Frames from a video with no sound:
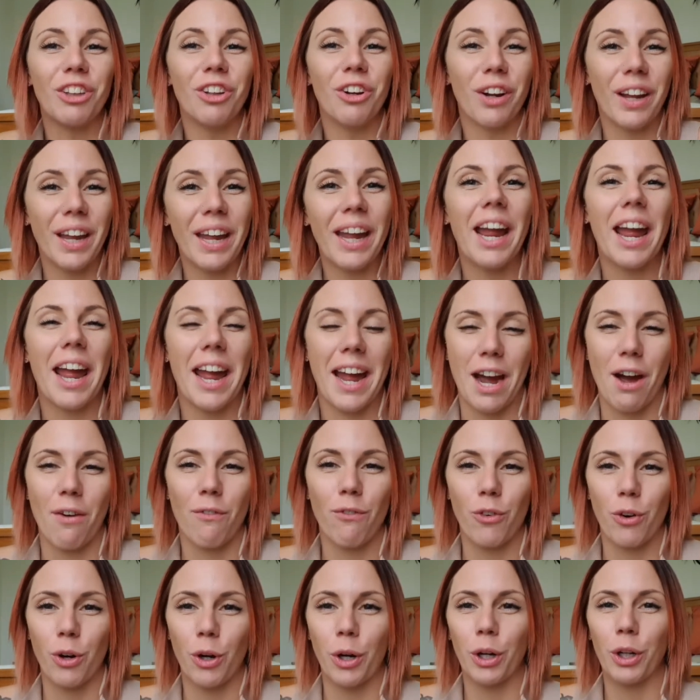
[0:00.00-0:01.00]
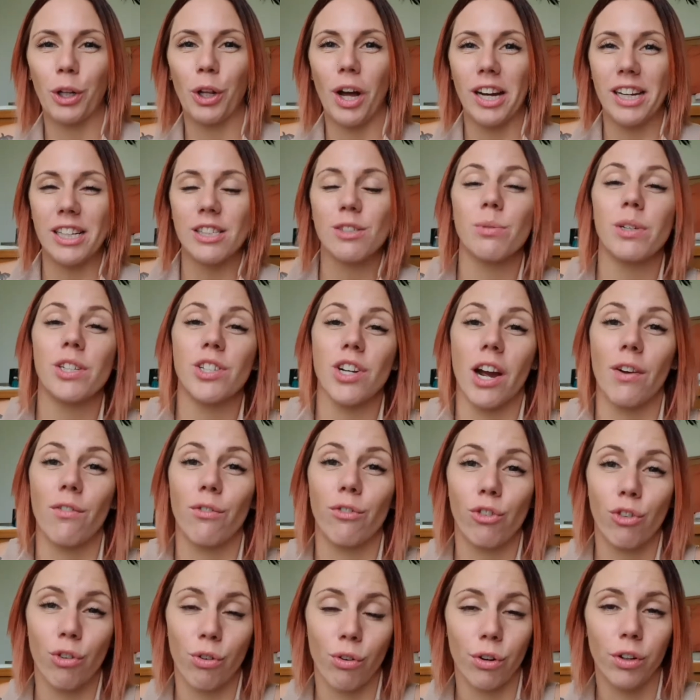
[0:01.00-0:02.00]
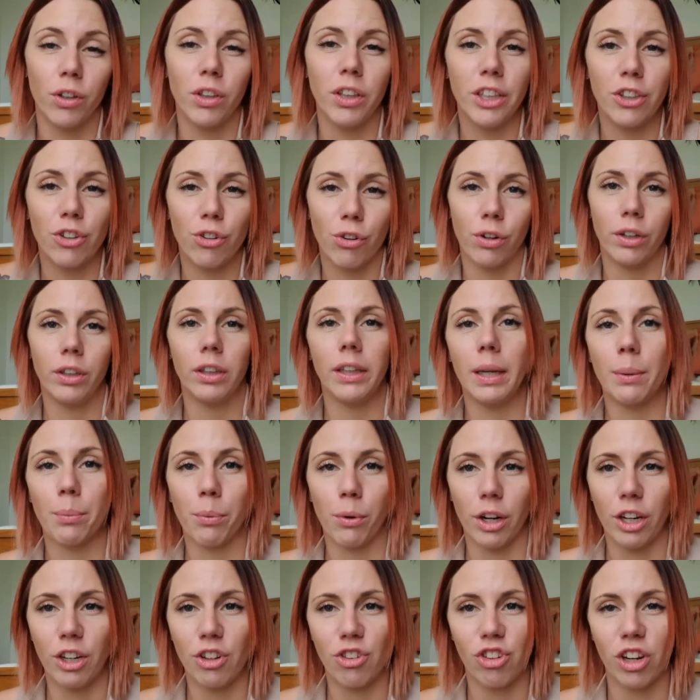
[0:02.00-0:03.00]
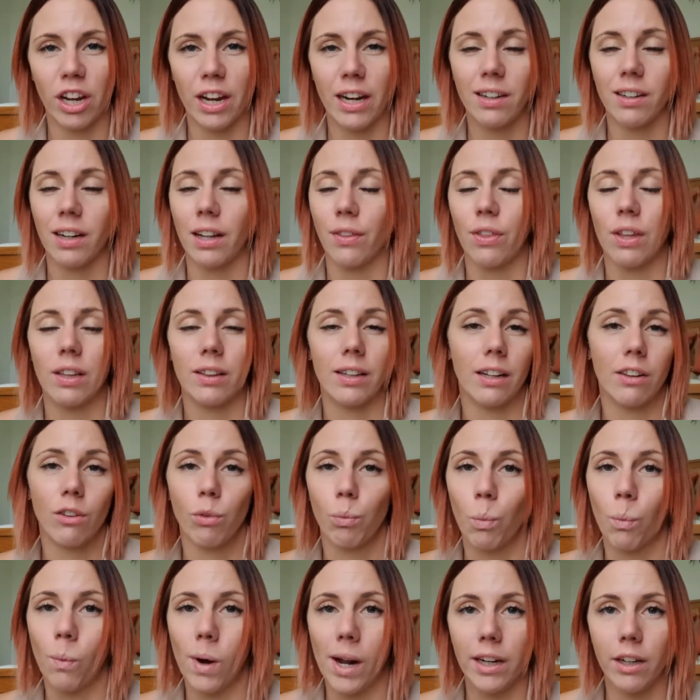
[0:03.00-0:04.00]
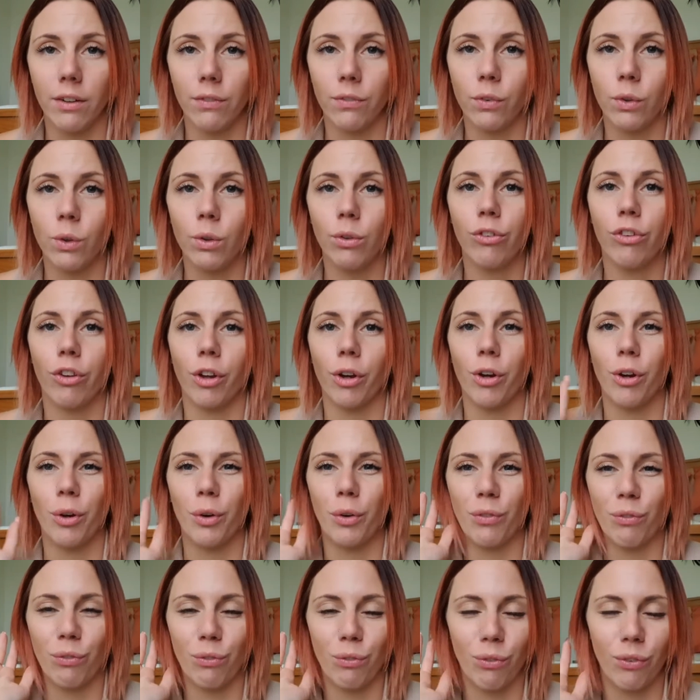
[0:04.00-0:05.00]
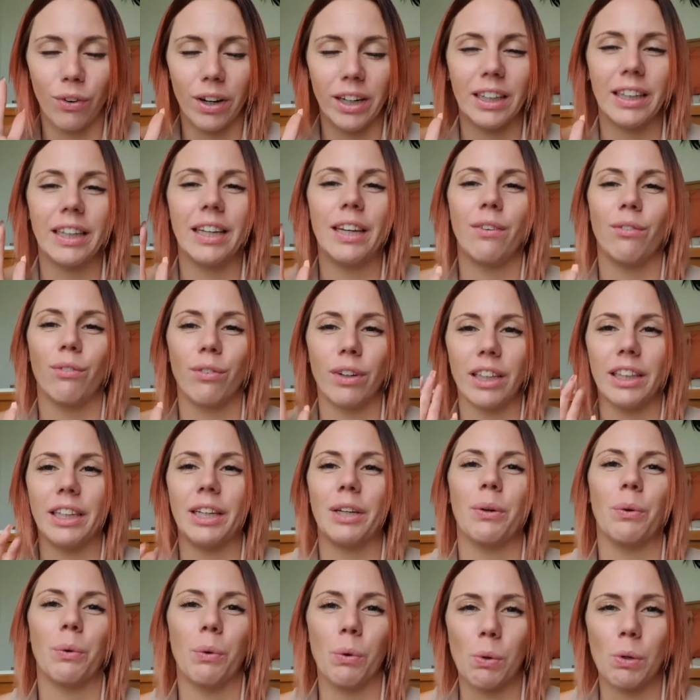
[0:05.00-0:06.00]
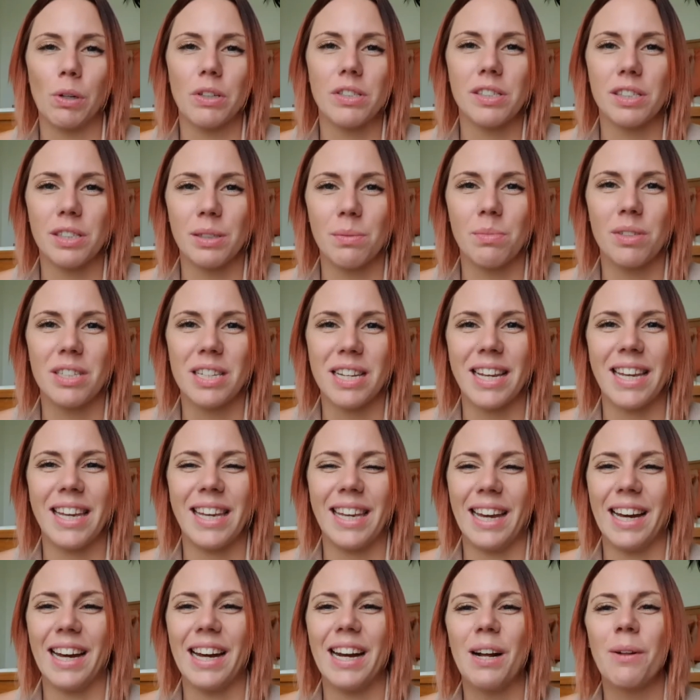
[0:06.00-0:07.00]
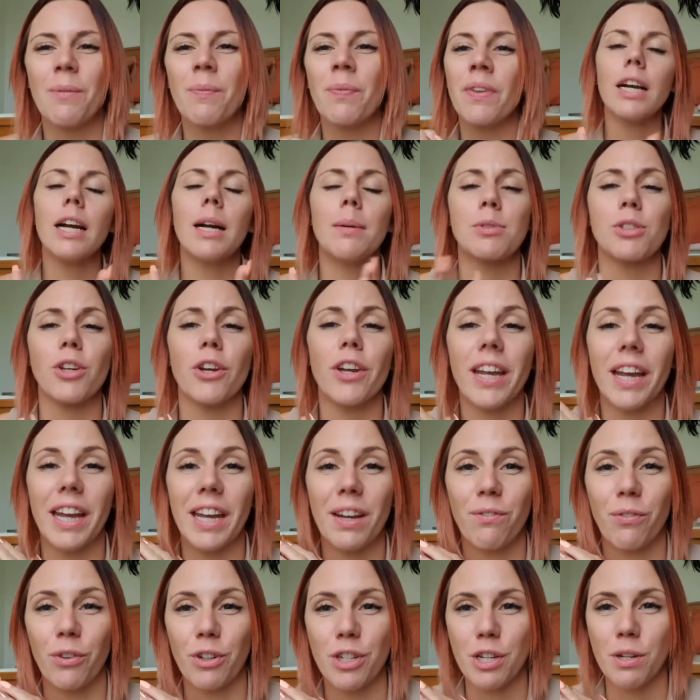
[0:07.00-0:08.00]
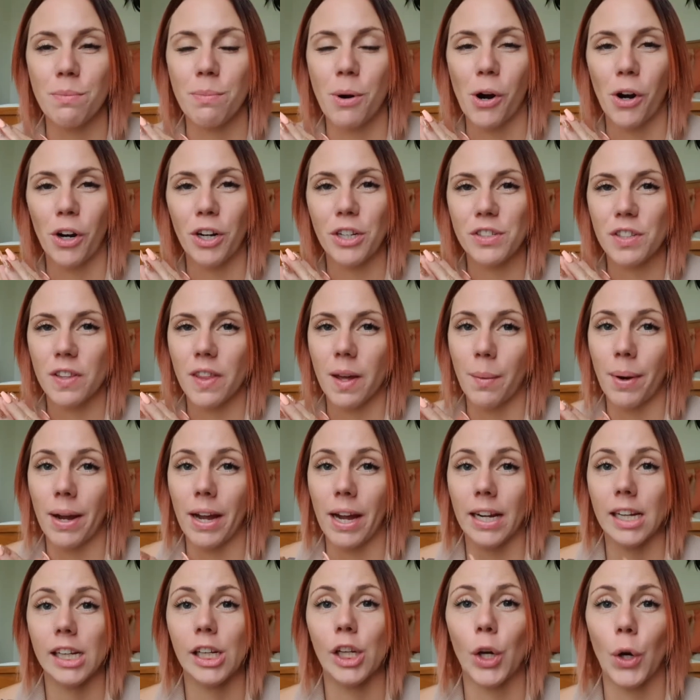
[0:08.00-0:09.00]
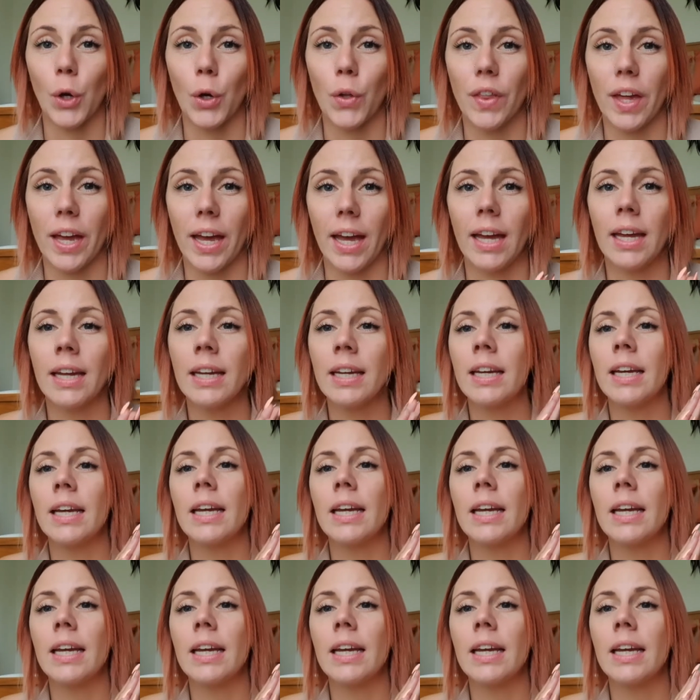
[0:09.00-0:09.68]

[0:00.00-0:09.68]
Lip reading: looking out for her clients, which I truly, truly appreciate, and I think that's wonderful. So really, really awesome to hear. I'm so keen for tomorrow so that way I can go there,